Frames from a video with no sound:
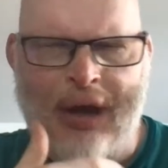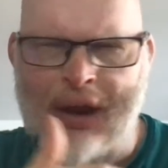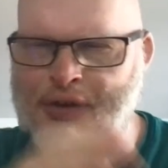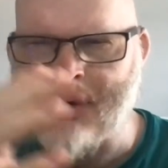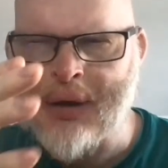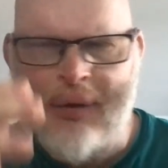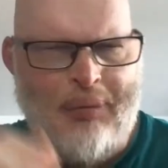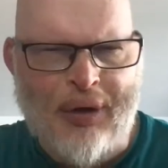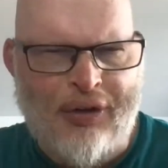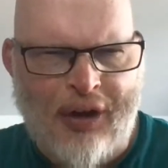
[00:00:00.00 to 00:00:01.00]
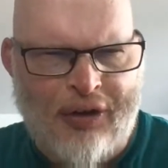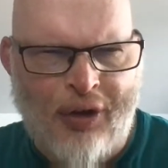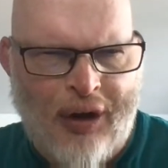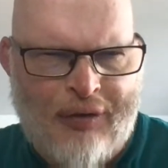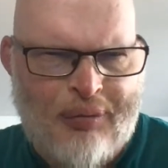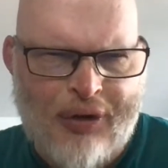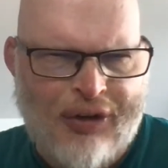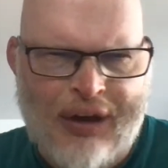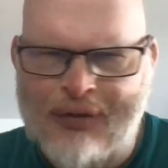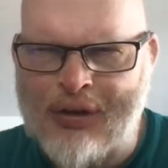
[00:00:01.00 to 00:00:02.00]
again, it's really weird because that's not even
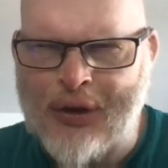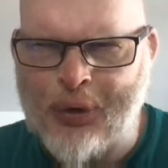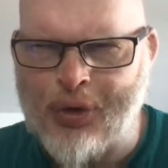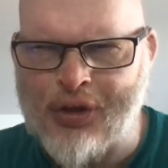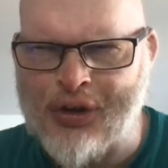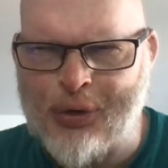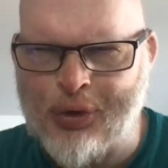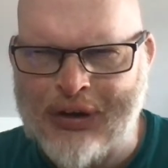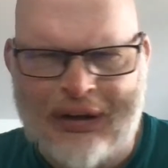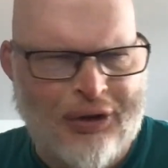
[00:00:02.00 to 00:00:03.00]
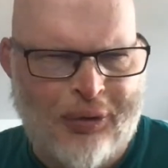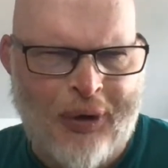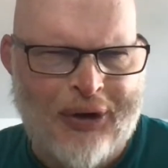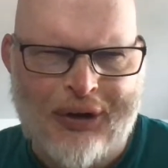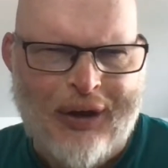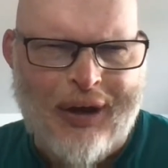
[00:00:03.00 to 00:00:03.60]
perceived in the North as a Northern English word.